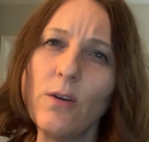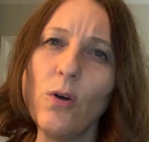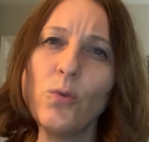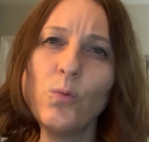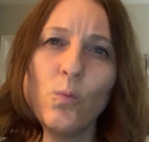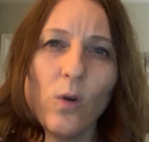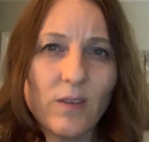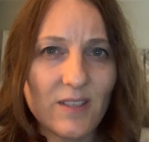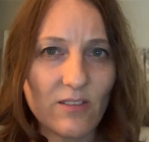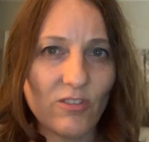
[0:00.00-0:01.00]
on what
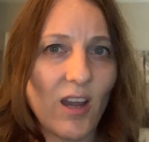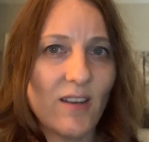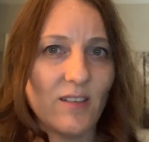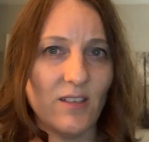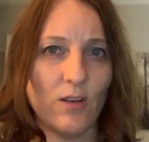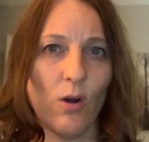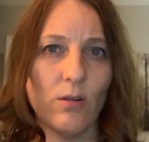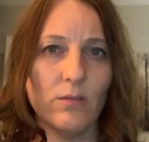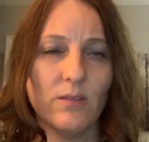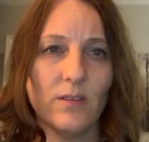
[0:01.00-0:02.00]
started it all.